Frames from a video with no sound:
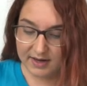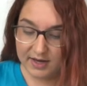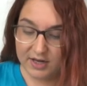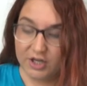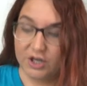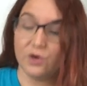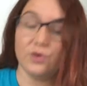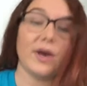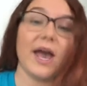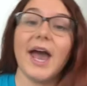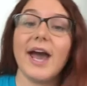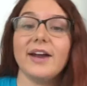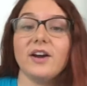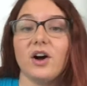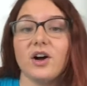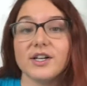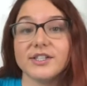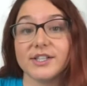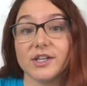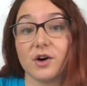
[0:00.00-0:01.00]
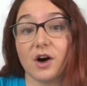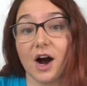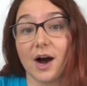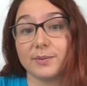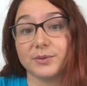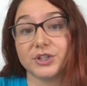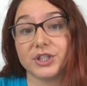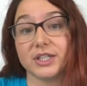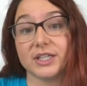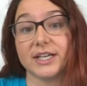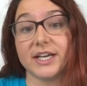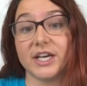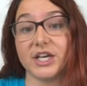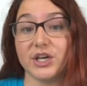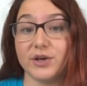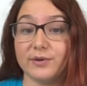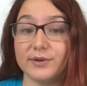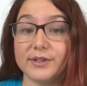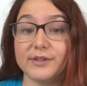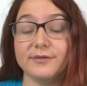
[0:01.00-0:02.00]
You can also optionally
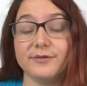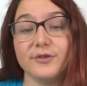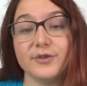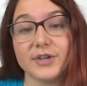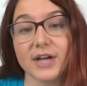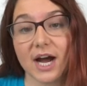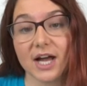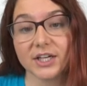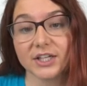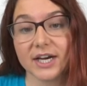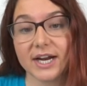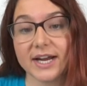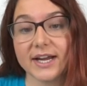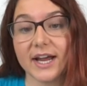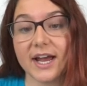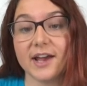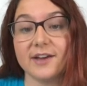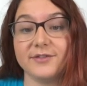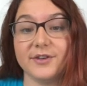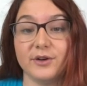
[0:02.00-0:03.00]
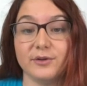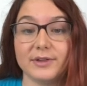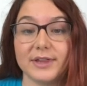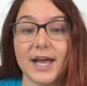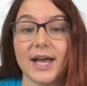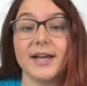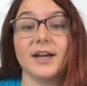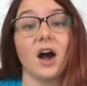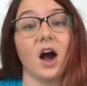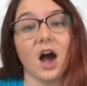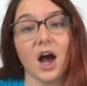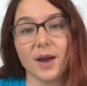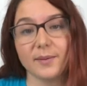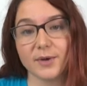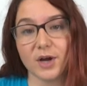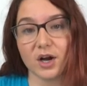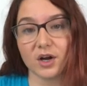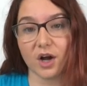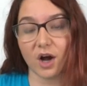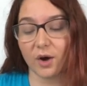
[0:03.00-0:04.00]
use food coloring if you'd like. I'm
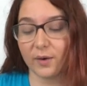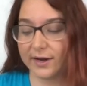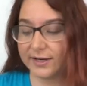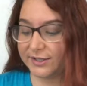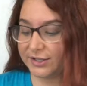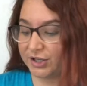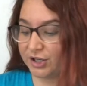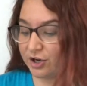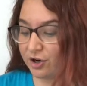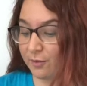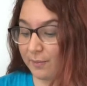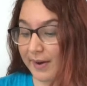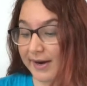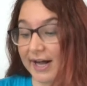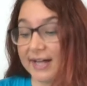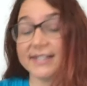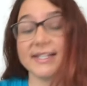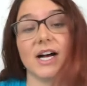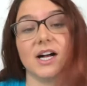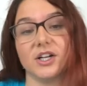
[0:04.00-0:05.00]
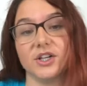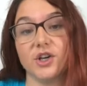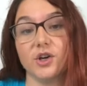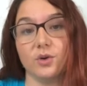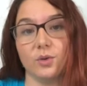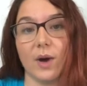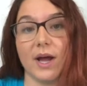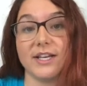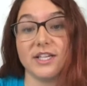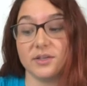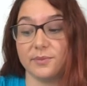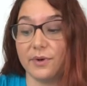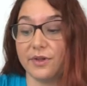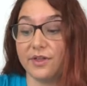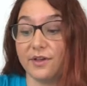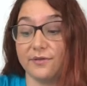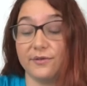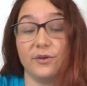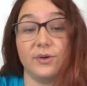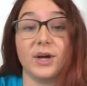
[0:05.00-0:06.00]
not going to, but I'll tell you when to put the
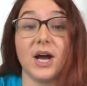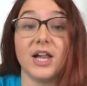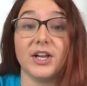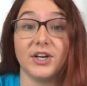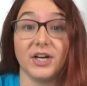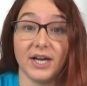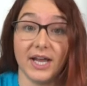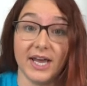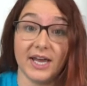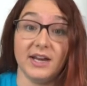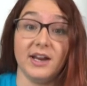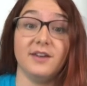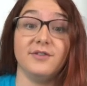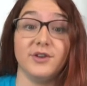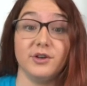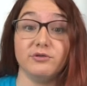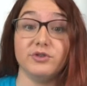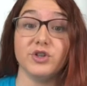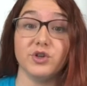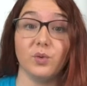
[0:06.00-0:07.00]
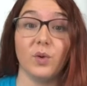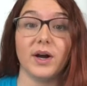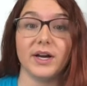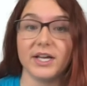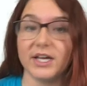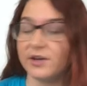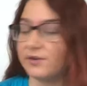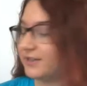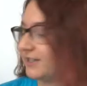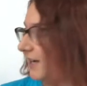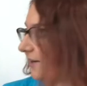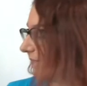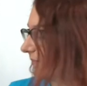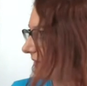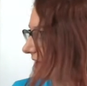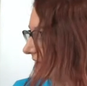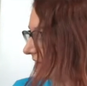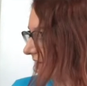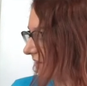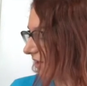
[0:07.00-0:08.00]
food coloring in if you do want to use it.
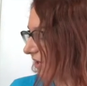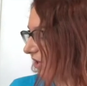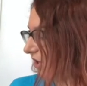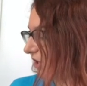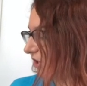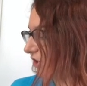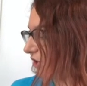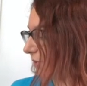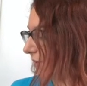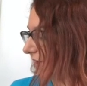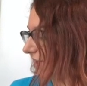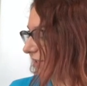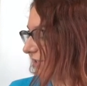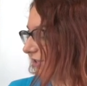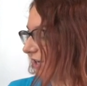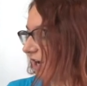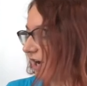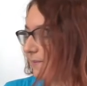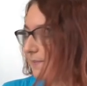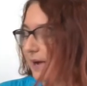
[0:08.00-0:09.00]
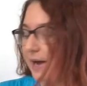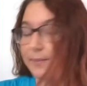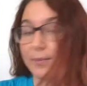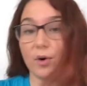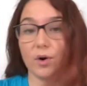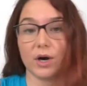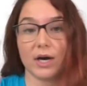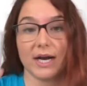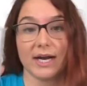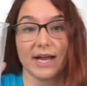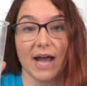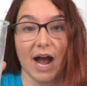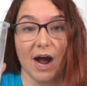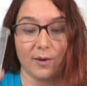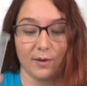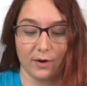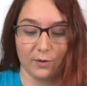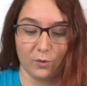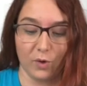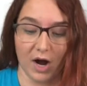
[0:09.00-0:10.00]
So we're going to start by pouring
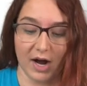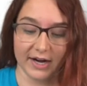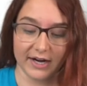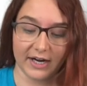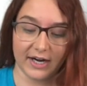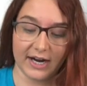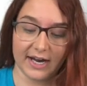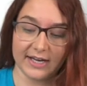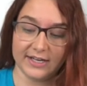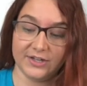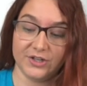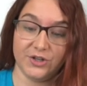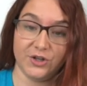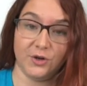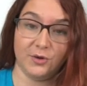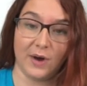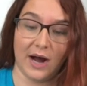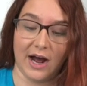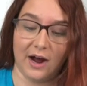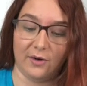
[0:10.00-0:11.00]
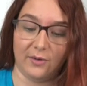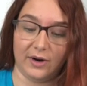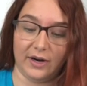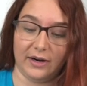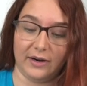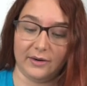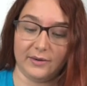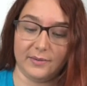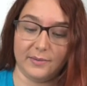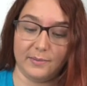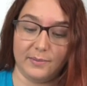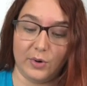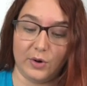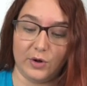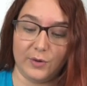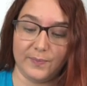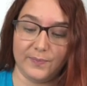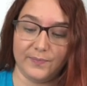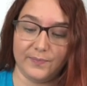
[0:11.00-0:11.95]
our water into our bowl.